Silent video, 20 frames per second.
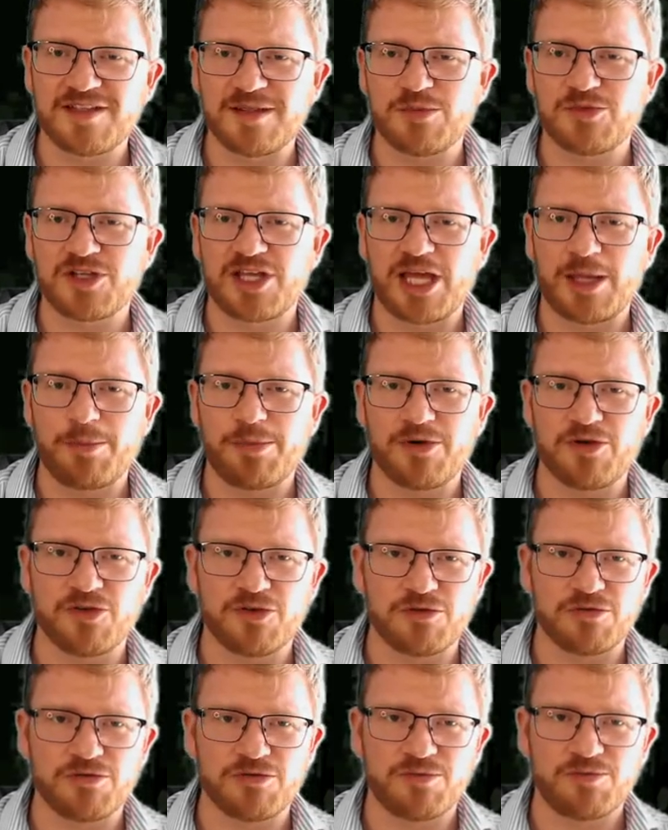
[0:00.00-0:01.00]
to happen
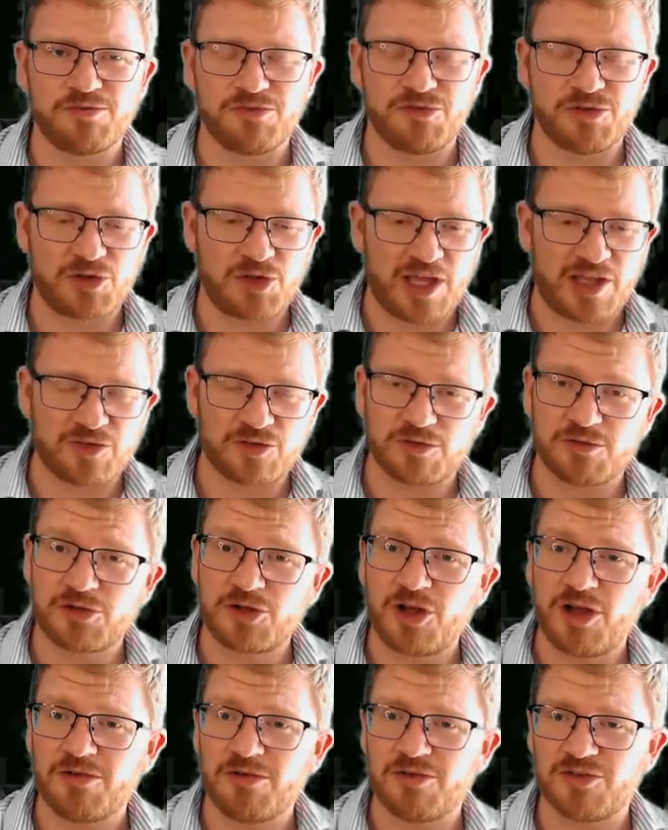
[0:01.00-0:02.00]
as a
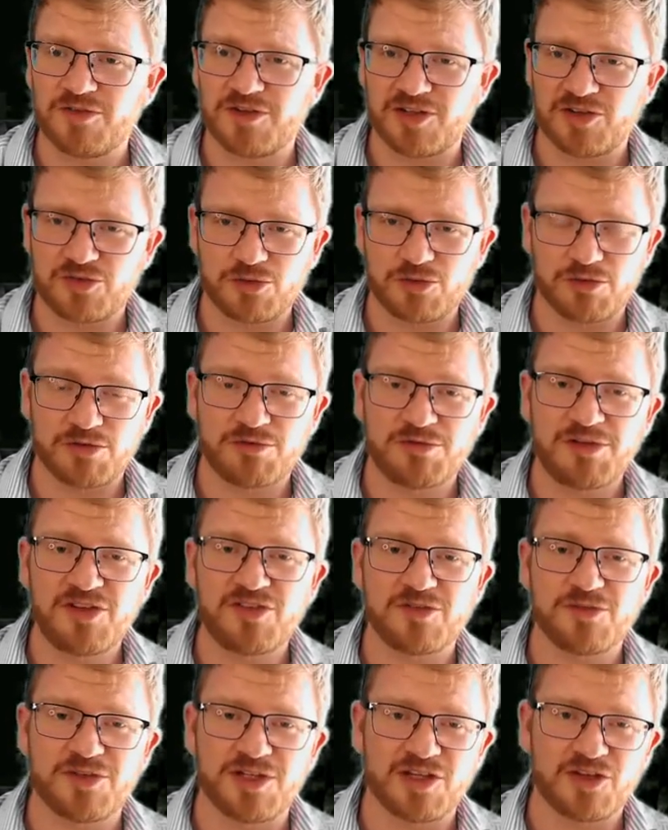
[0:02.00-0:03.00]
recurrence of this, or a
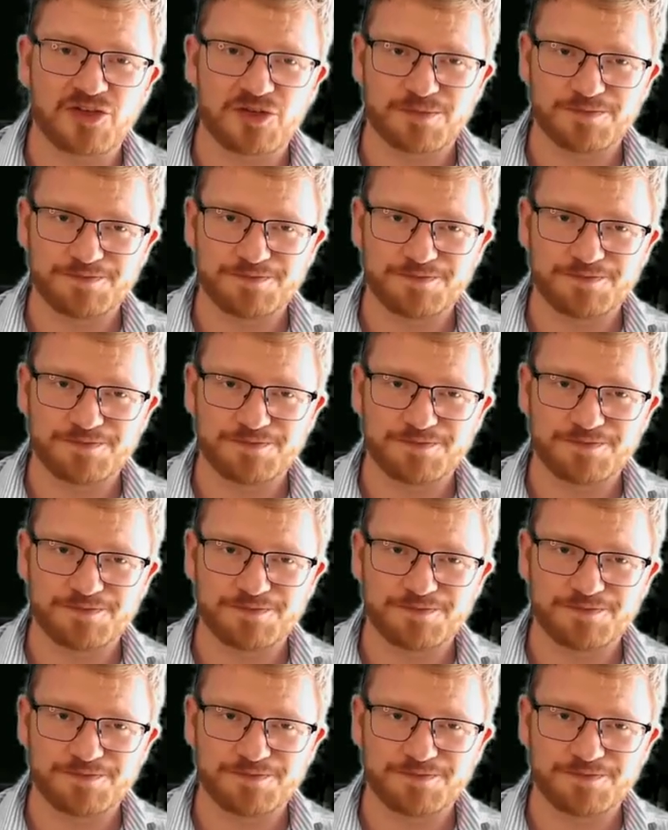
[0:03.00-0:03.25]
reason for this.